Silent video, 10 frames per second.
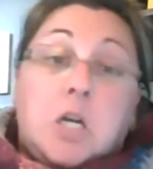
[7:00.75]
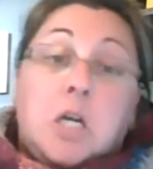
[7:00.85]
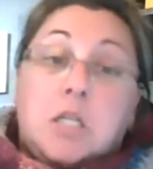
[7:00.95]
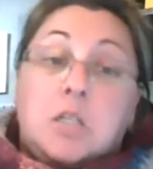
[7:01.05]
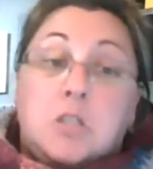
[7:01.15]

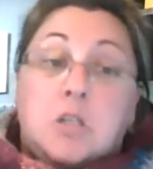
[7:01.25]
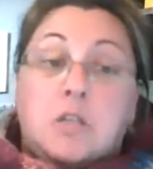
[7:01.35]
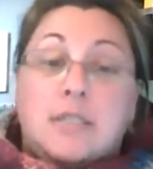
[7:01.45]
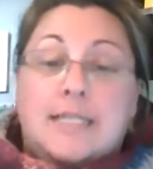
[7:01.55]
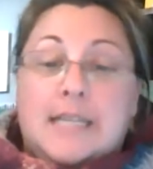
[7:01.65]

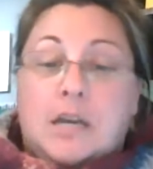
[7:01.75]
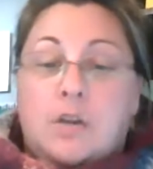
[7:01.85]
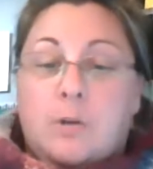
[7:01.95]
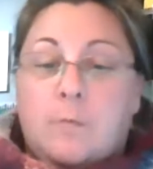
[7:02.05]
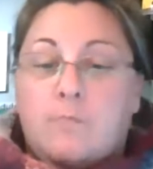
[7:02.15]
adult to tell
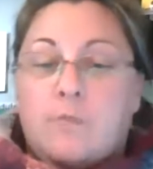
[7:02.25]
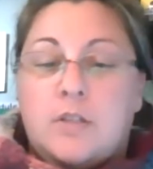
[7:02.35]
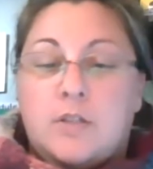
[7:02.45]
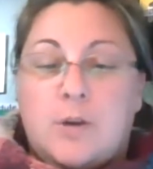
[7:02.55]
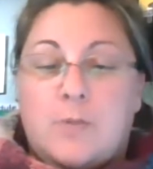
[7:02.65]
you.
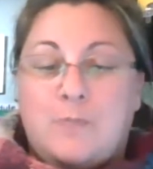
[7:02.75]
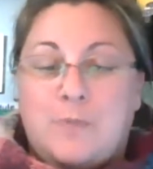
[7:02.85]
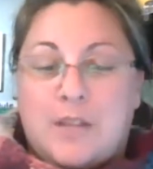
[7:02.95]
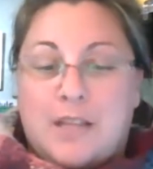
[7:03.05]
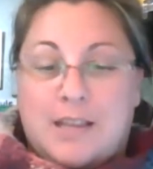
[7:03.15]
So,
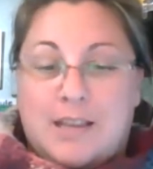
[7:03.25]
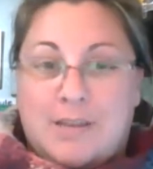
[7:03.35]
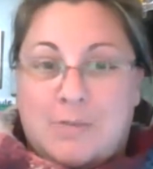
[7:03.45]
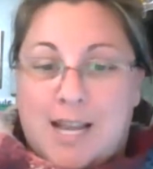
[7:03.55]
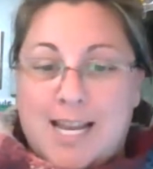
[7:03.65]

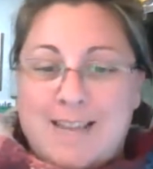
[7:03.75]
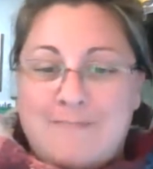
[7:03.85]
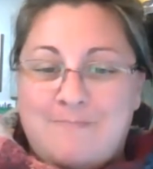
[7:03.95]
ready?